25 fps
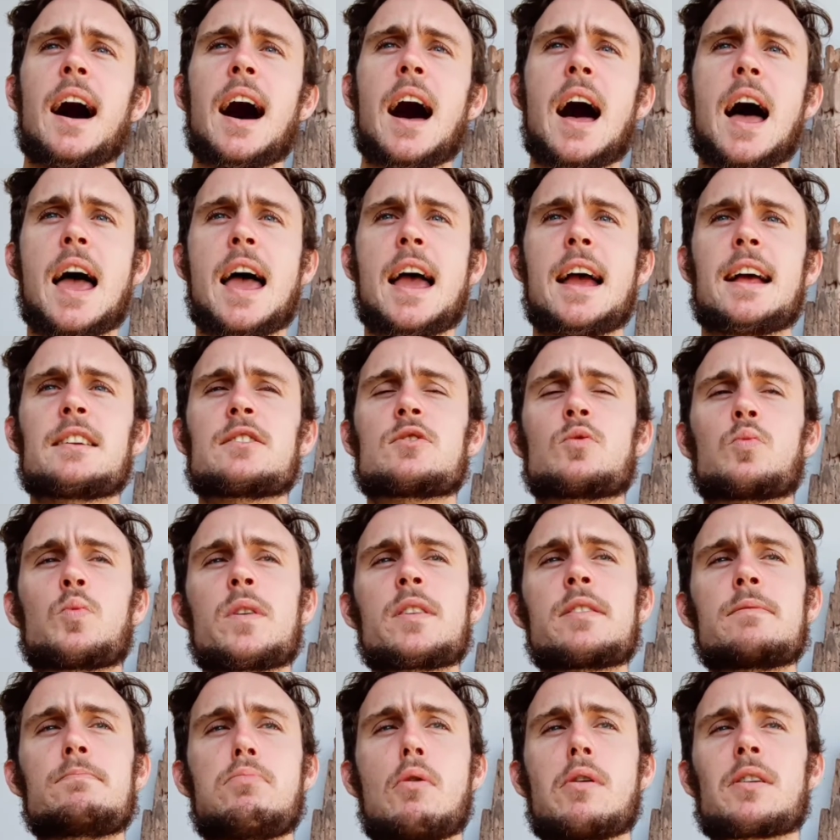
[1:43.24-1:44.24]
And
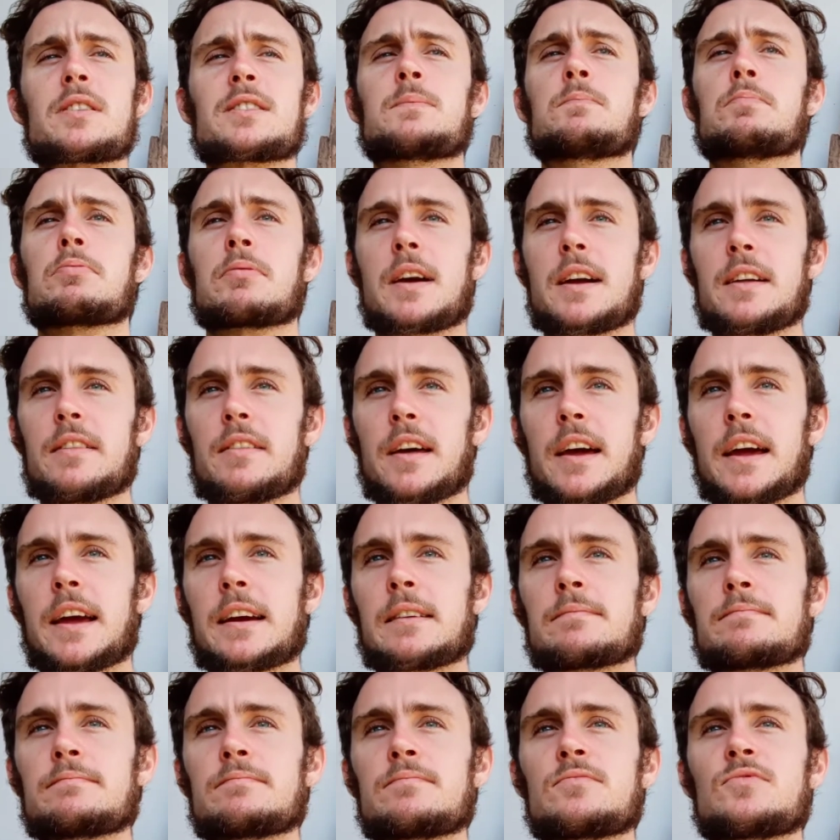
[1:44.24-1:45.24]
with box
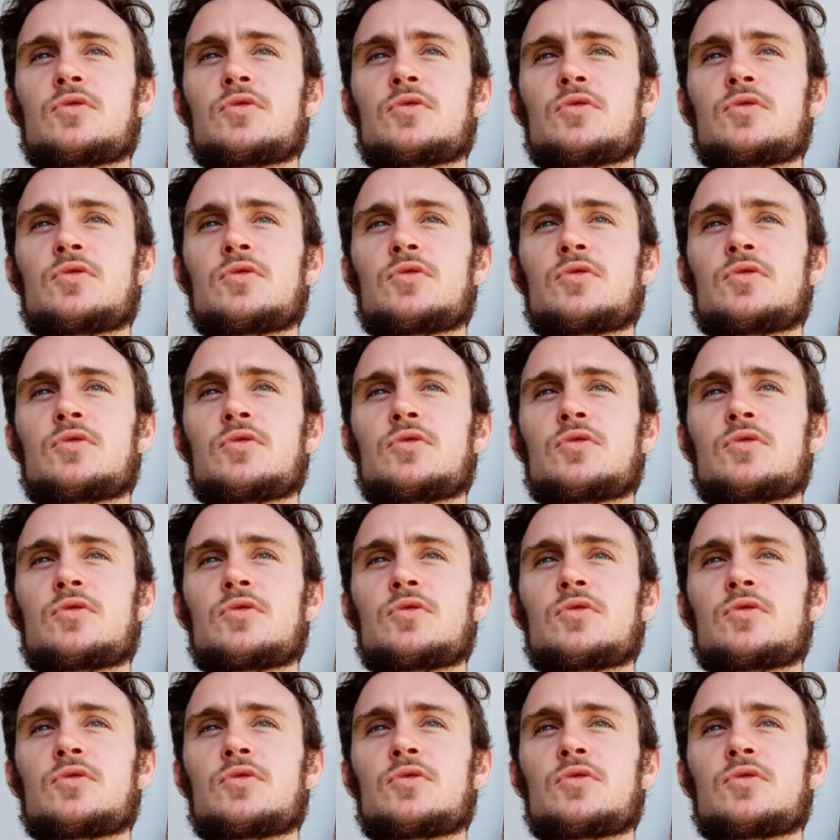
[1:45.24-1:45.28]
breathing,